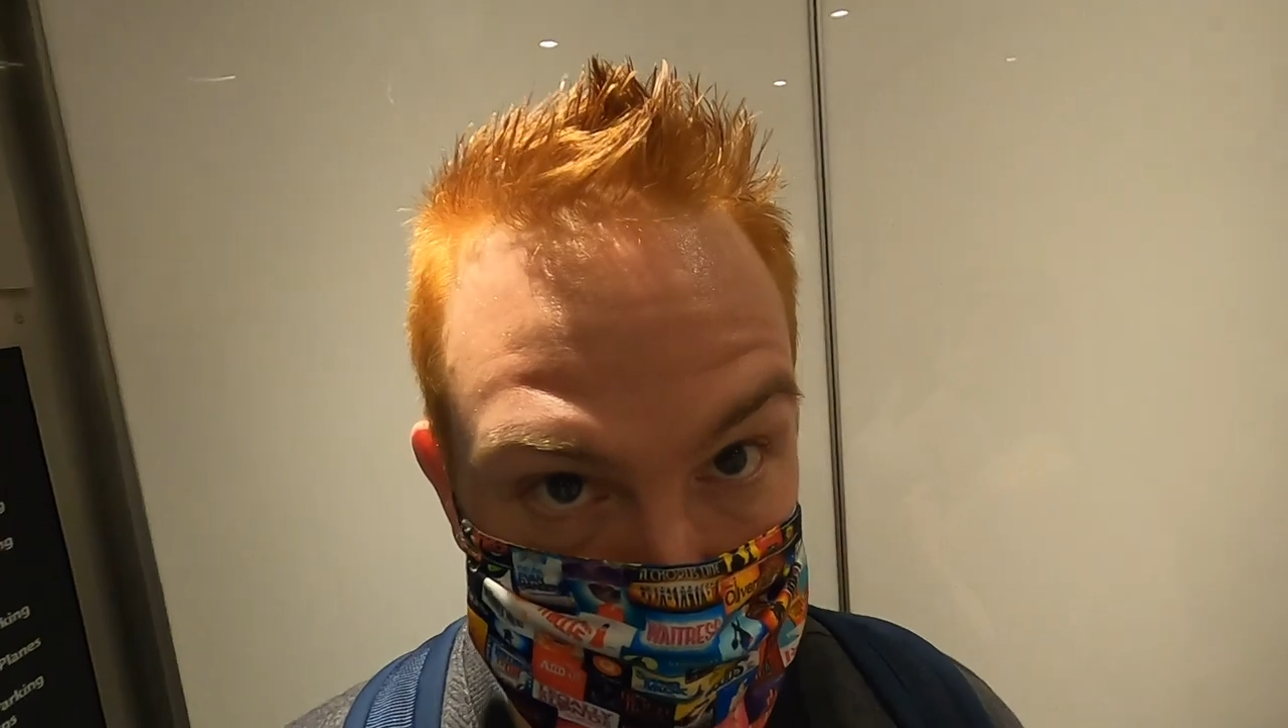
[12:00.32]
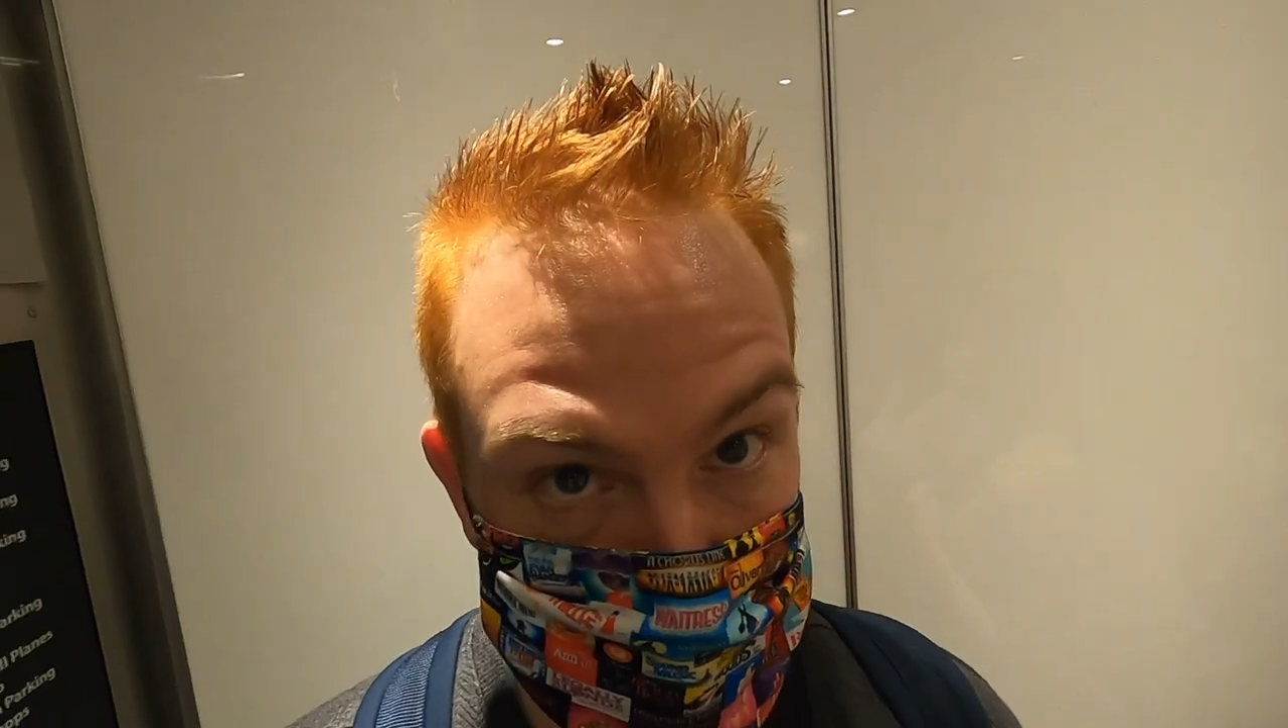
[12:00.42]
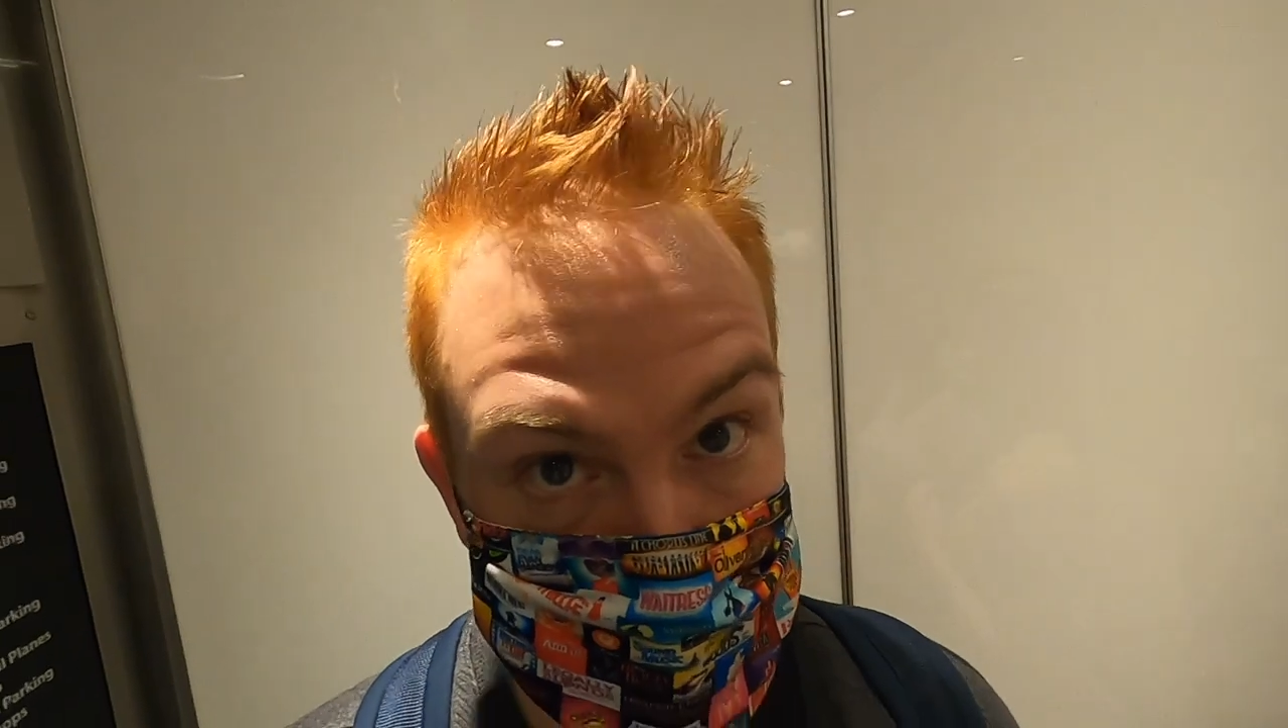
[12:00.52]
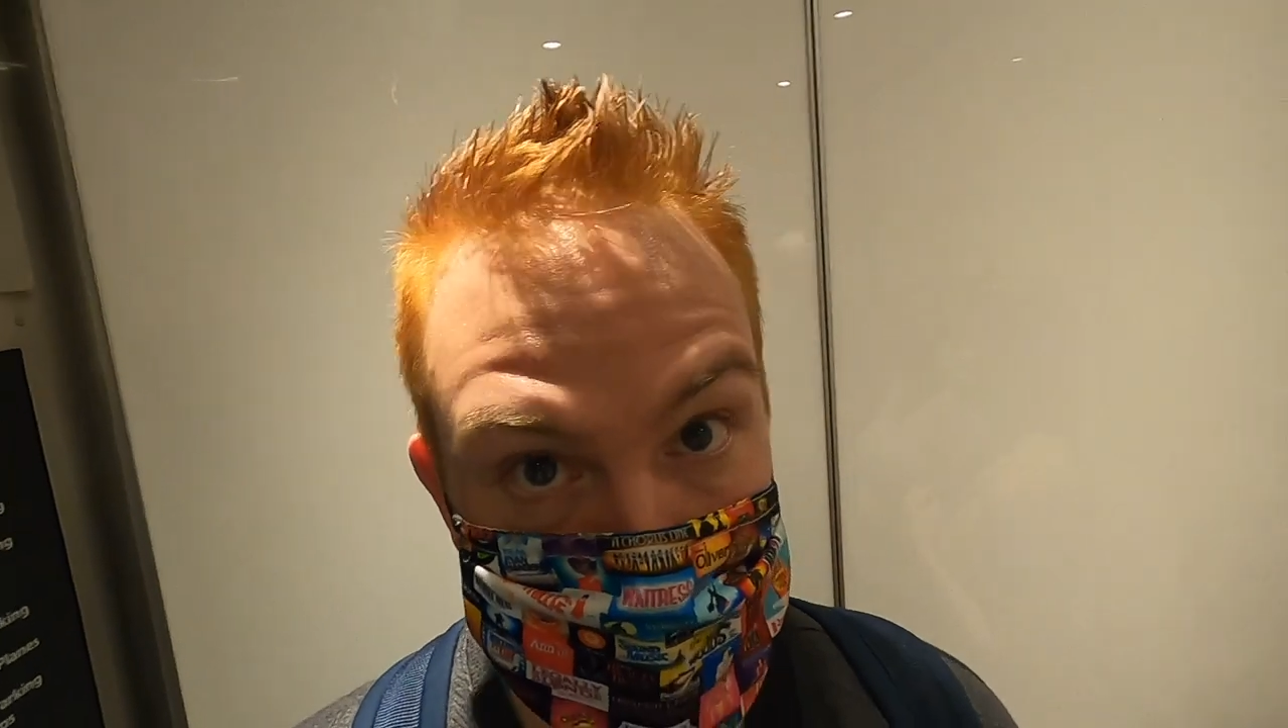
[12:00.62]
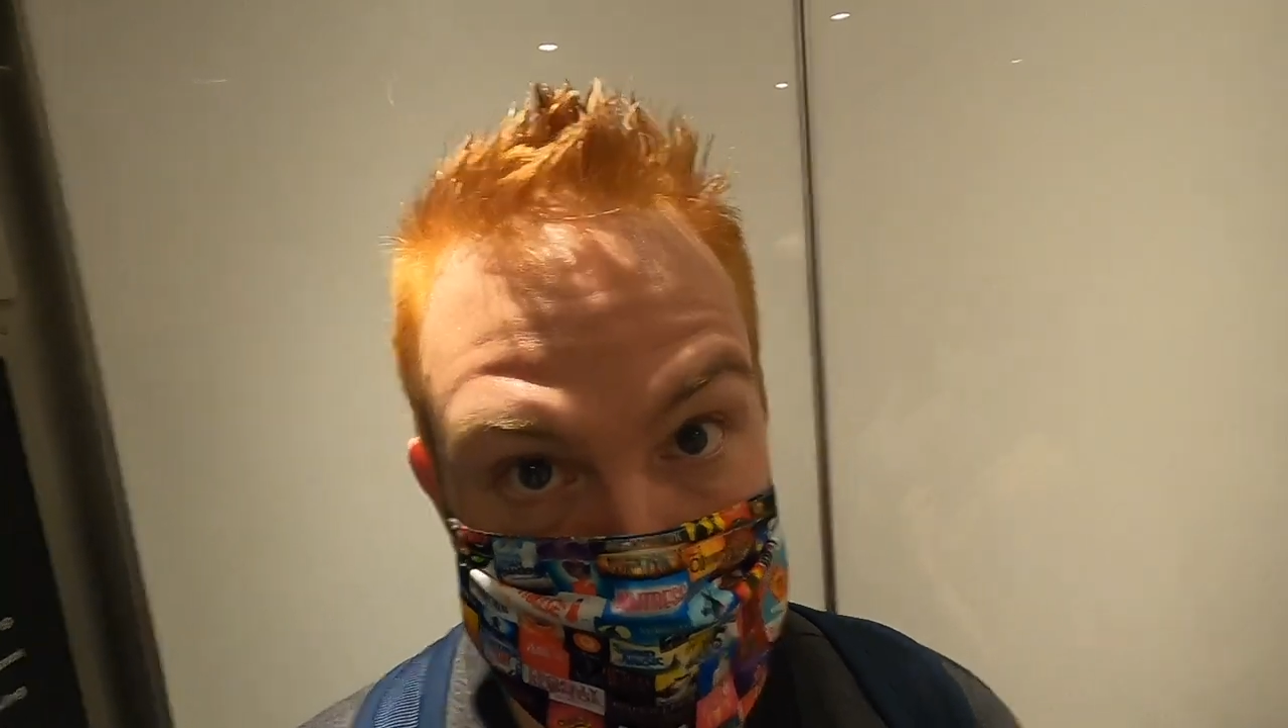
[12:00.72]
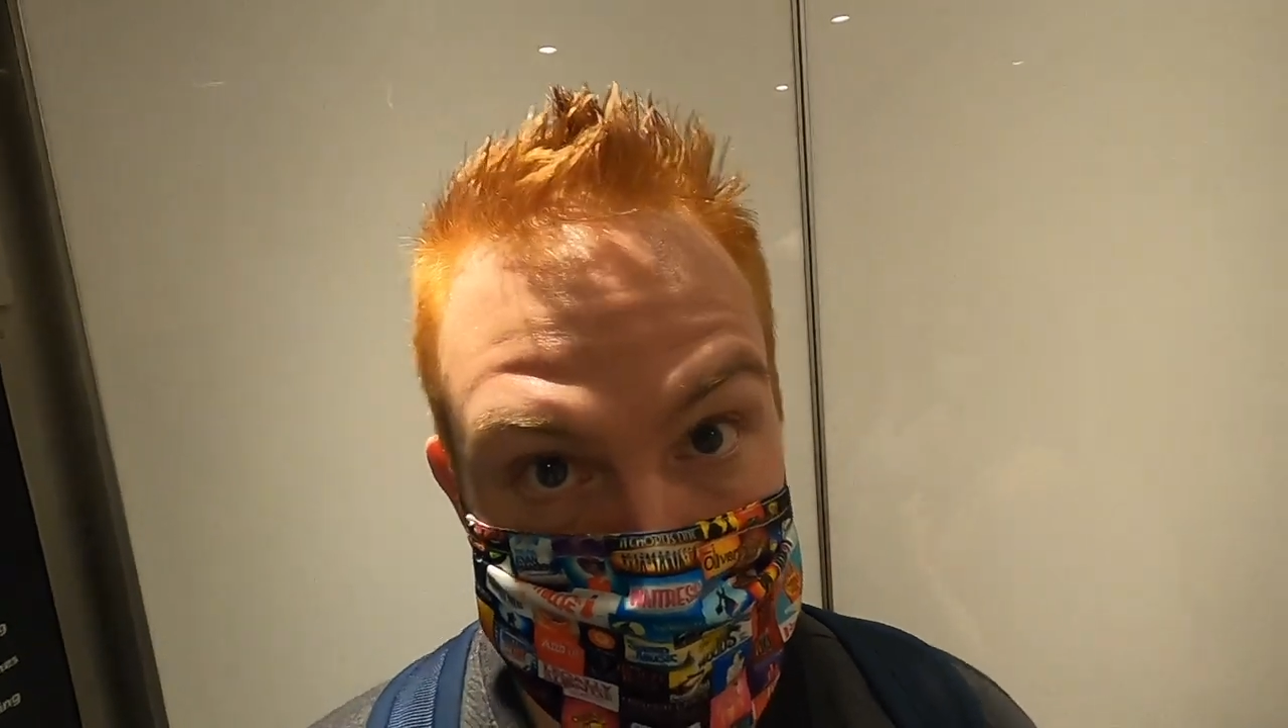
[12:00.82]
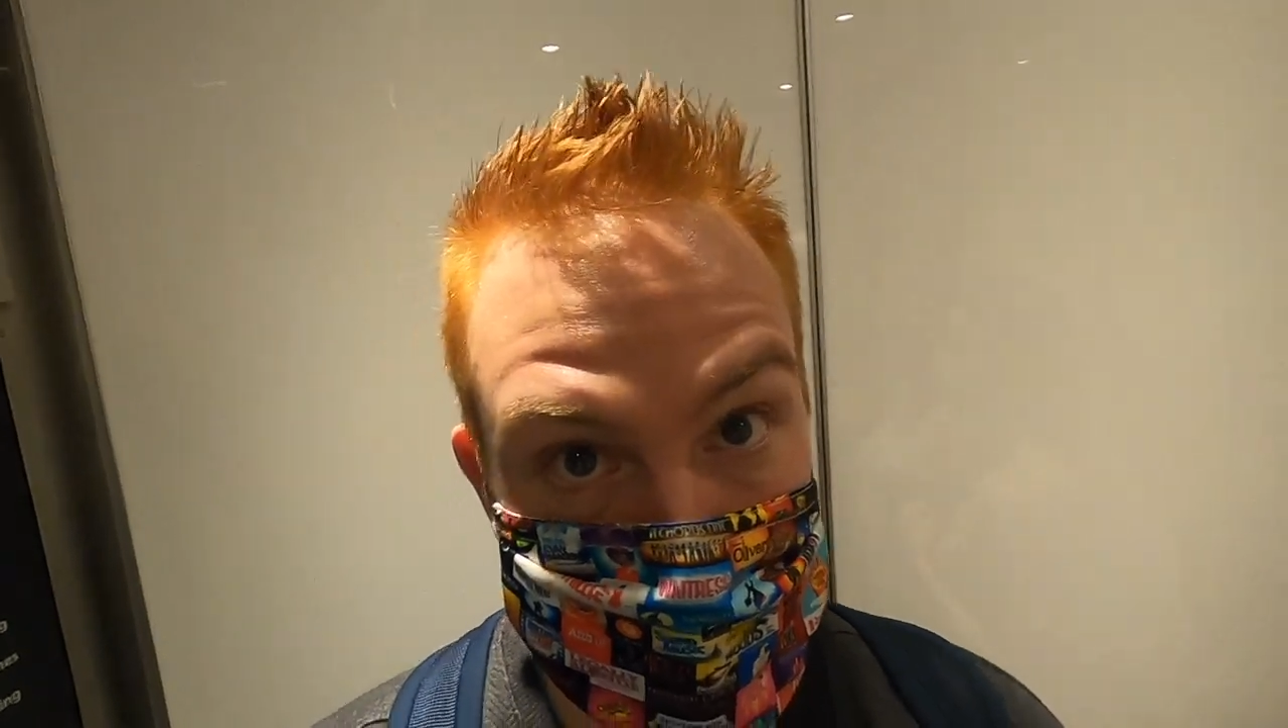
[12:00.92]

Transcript: one to